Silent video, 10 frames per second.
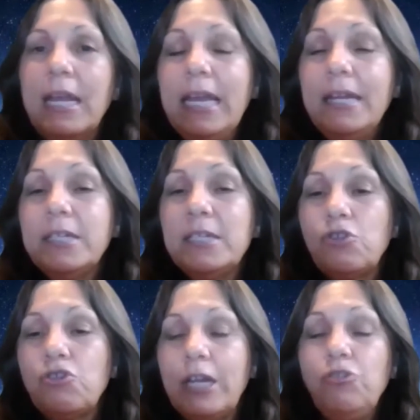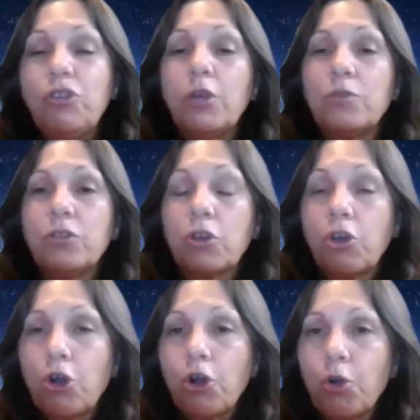It is changing the
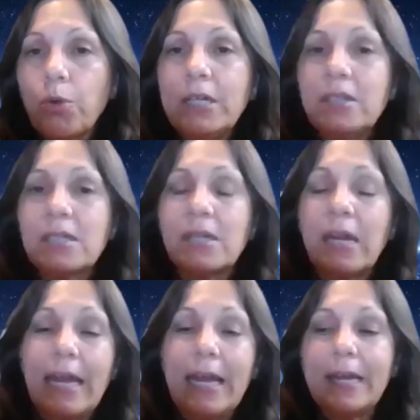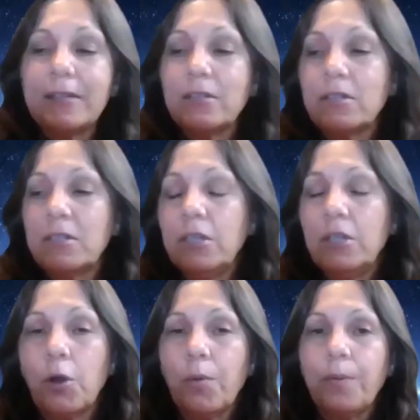currents and,
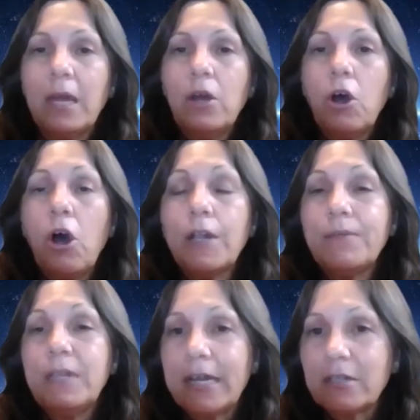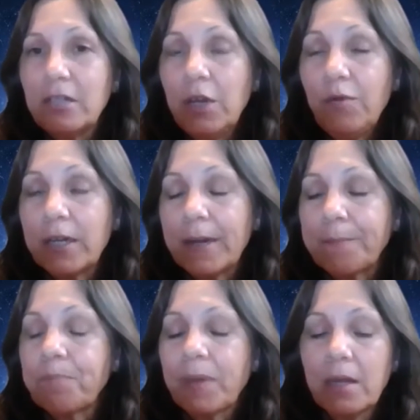you know, all of the
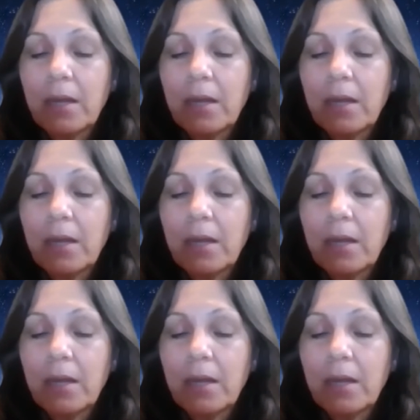activity.